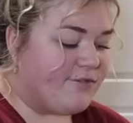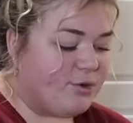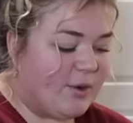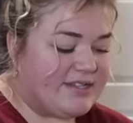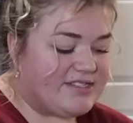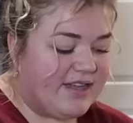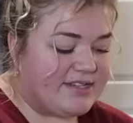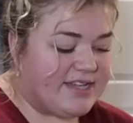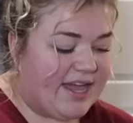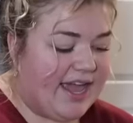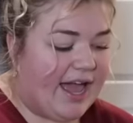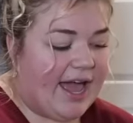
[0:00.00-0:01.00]
the rest of that
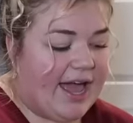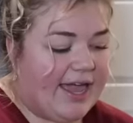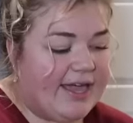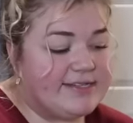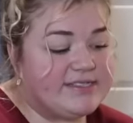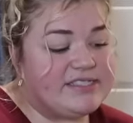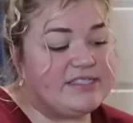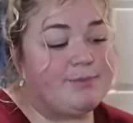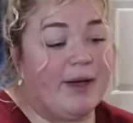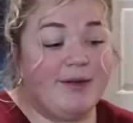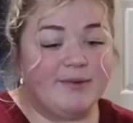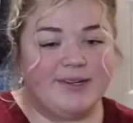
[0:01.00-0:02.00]
day, I
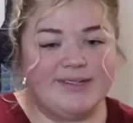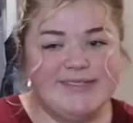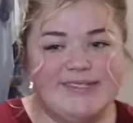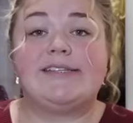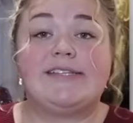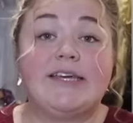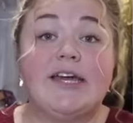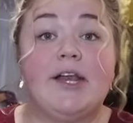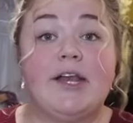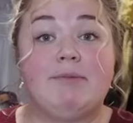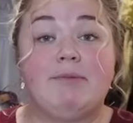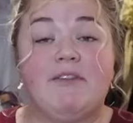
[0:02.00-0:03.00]
spiraled until I got
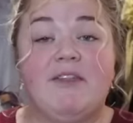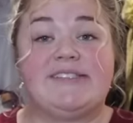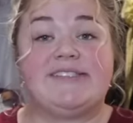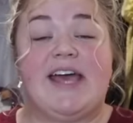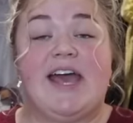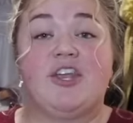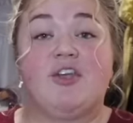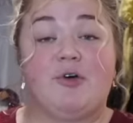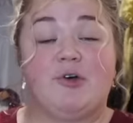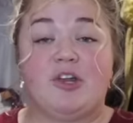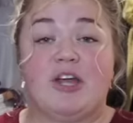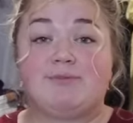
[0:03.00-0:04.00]
an email that said your
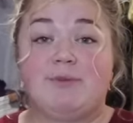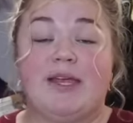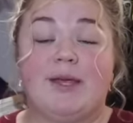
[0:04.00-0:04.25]
order has been